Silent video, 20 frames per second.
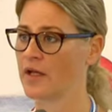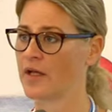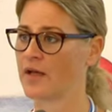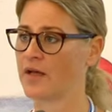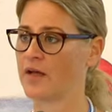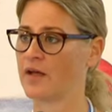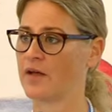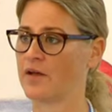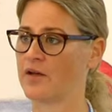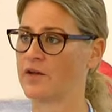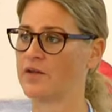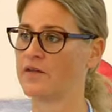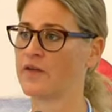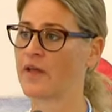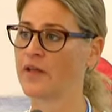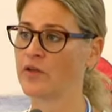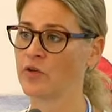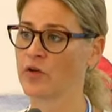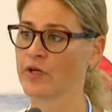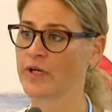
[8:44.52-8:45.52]

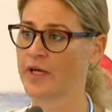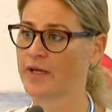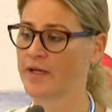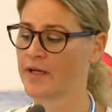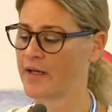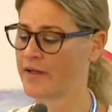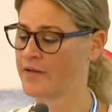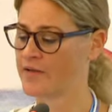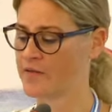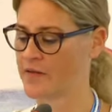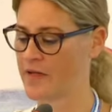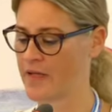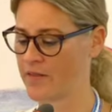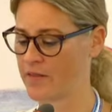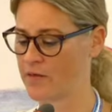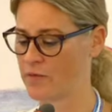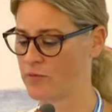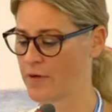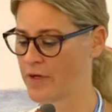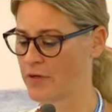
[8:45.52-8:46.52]
tenure guidelines
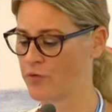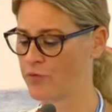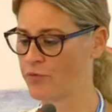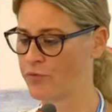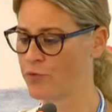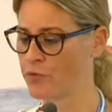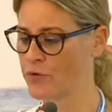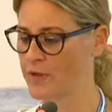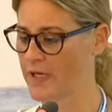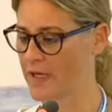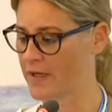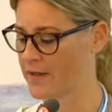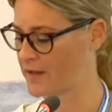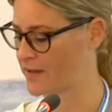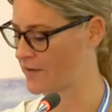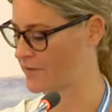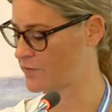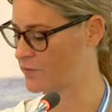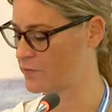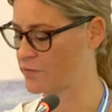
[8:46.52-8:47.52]
and the right to food
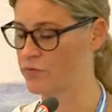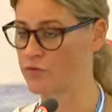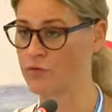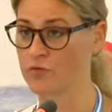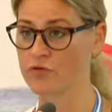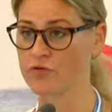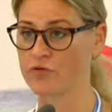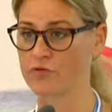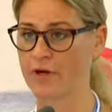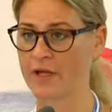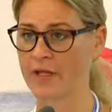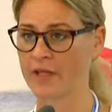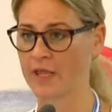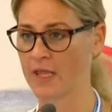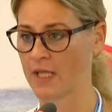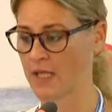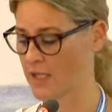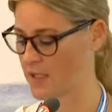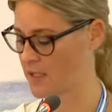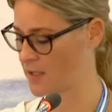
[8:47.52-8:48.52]
guidelines, to
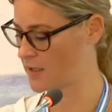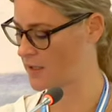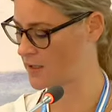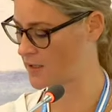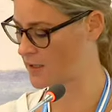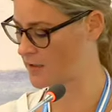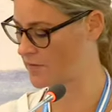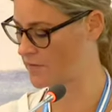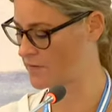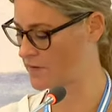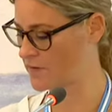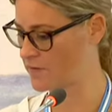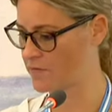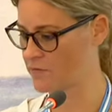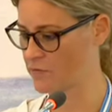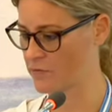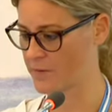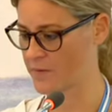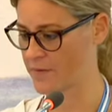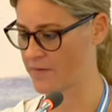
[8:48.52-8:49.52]
strengthen these
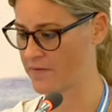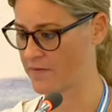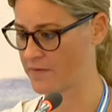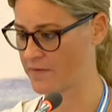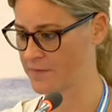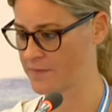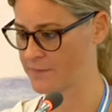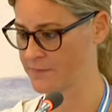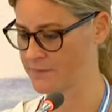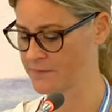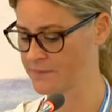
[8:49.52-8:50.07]
instruments.